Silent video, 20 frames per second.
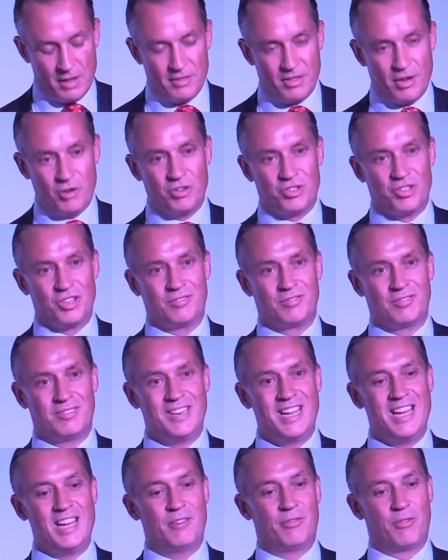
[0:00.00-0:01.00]
there is a
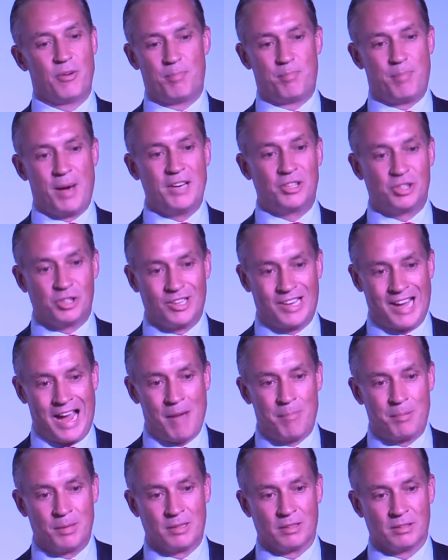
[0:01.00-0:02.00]
need for patient
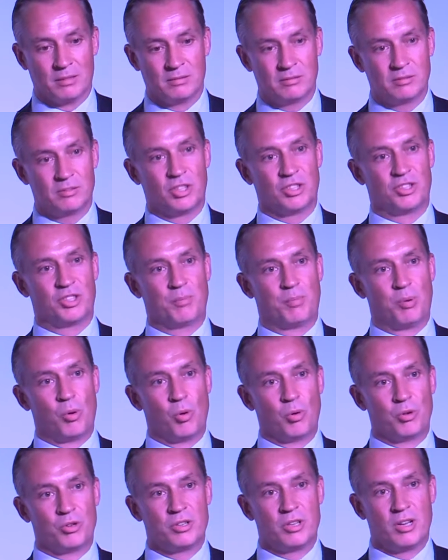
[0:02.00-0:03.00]
capital to
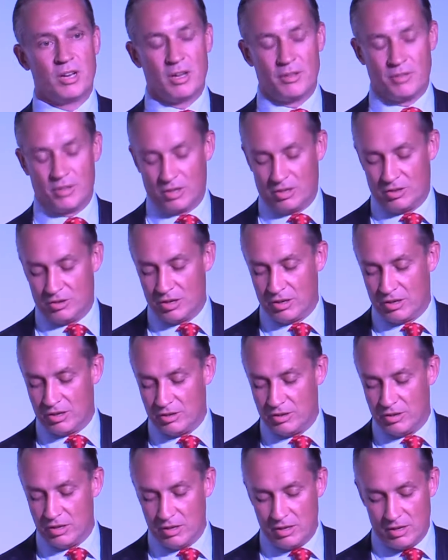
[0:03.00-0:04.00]
support
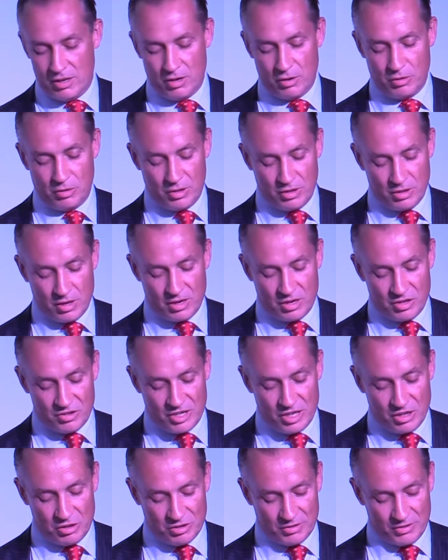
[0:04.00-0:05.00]
the
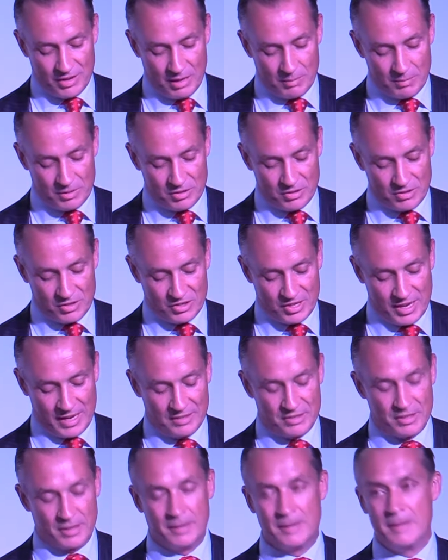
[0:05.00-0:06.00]
continued development of the
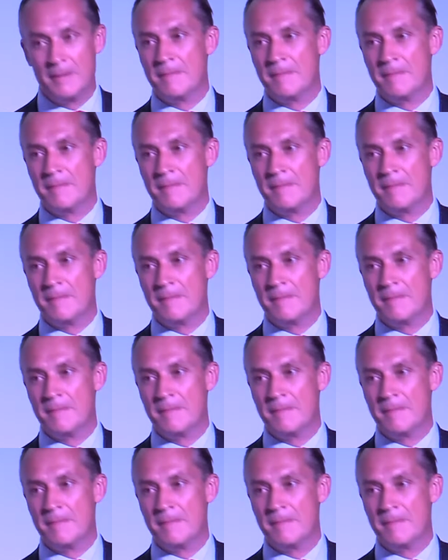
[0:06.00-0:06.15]
sector.